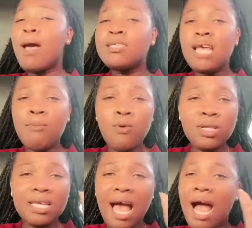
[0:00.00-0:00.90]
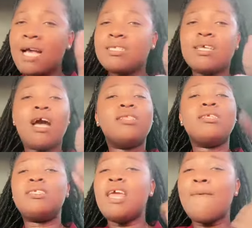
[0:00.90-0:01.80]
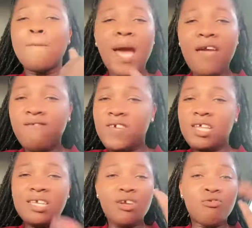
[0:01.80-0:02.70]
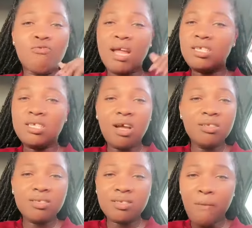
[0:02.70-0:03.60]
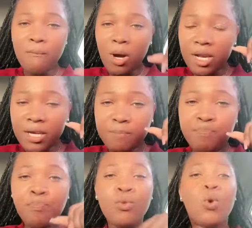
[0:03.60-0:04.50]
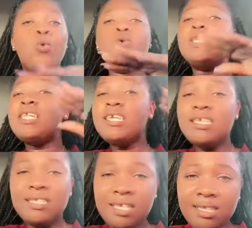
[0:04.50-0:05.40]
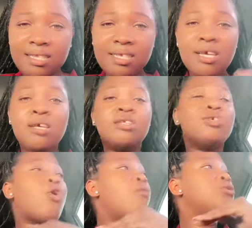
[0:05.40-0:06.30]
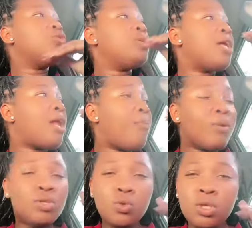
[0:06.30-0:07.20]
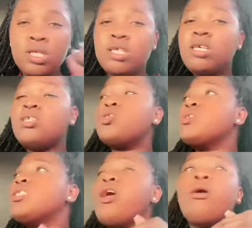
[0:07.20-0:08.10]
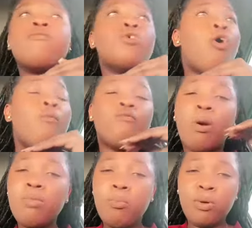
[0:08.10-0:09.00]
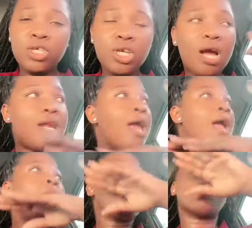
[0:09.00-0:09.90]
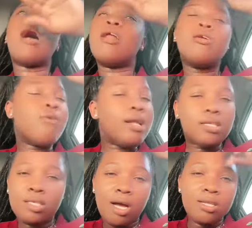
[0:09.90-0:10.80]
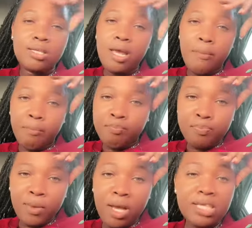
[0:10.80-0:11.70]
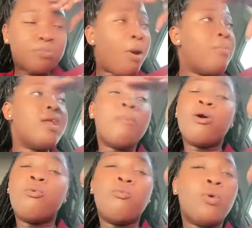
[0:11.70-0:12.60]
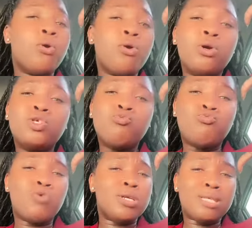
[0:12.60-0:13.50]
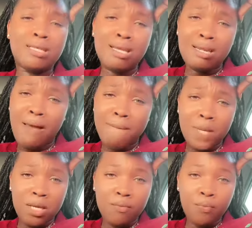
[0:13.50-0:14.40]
as I'm going to ask God to take my faith and grant it unto somebody who needs it, to come to with an opportunity to step to come from depression, God grant it unto them, because probably them are going to burst a thing down me.